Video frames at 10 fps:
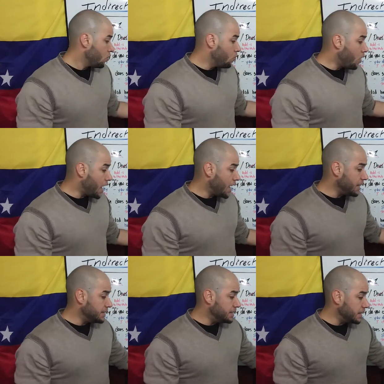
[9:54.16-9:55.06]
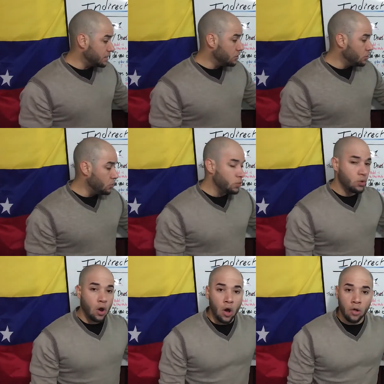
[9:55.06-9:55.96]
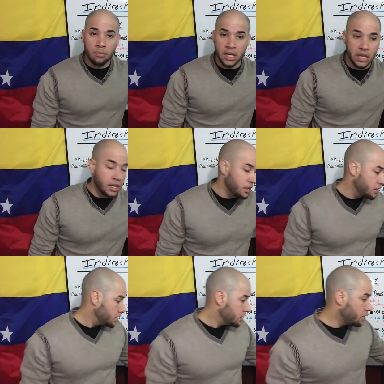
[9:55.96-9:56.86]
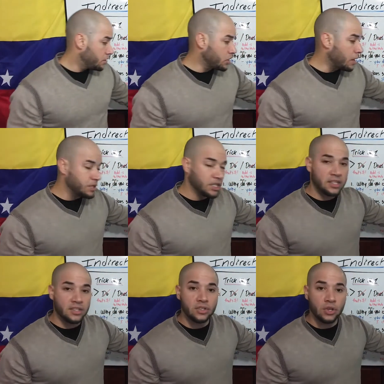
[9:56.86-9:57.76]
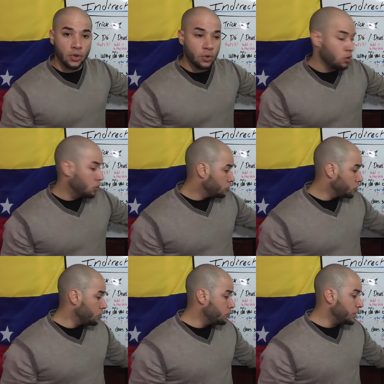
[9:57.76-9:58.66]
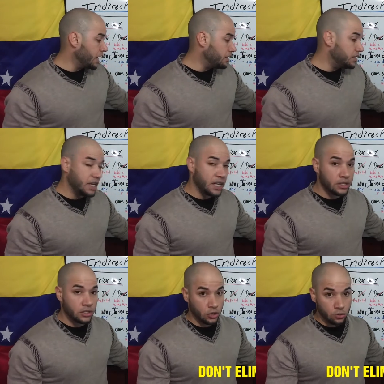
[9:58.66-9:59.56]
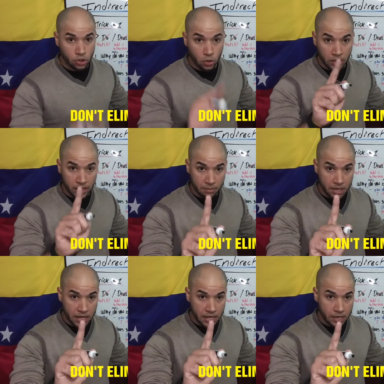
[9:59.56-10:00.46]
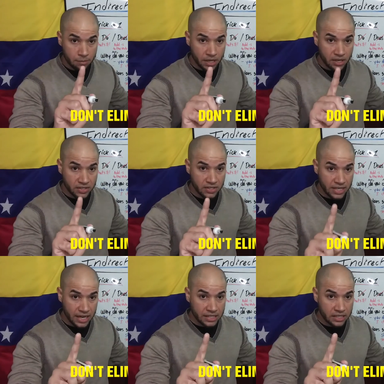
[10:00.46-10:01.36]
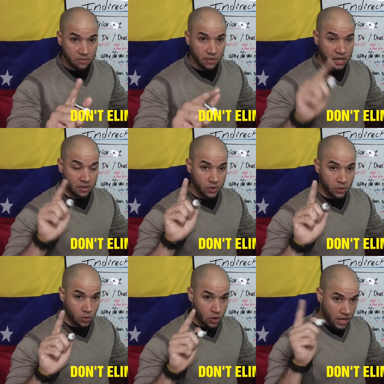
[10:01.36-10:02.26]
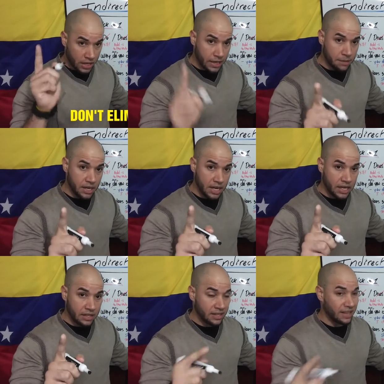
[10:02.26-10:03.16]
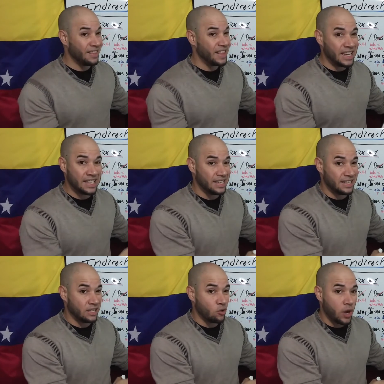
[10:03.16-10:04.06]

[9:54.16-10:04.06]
Why didn't you call me? The subject is you. So you take didn't, you don't eliminate it because it's negative, and if you eliminate it, then the